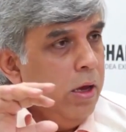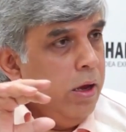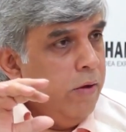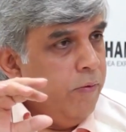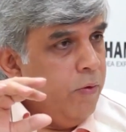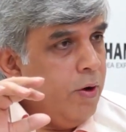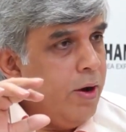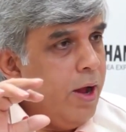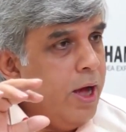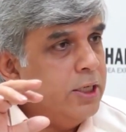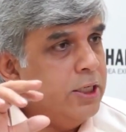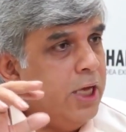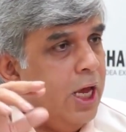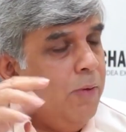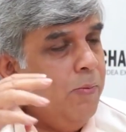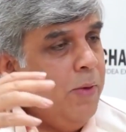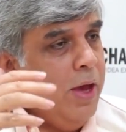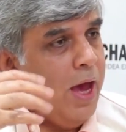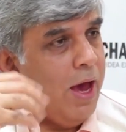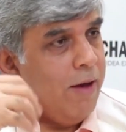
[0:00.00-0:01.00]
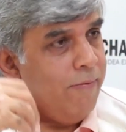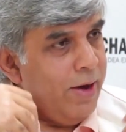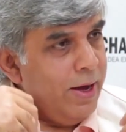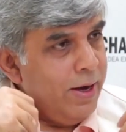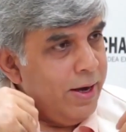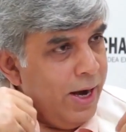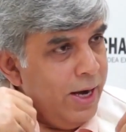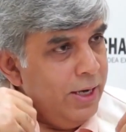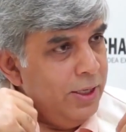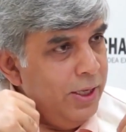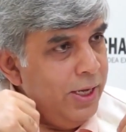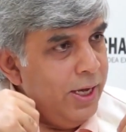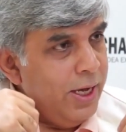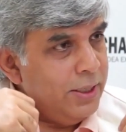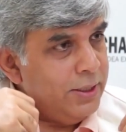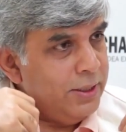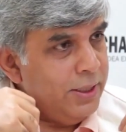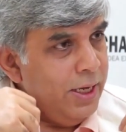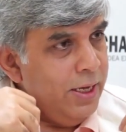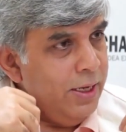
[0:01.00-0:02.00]
If you're asking me, have I read the
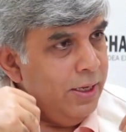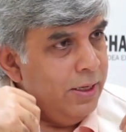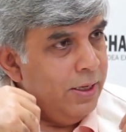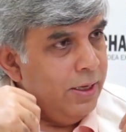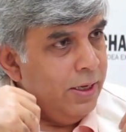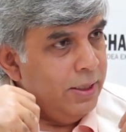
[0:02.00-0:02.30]
essay?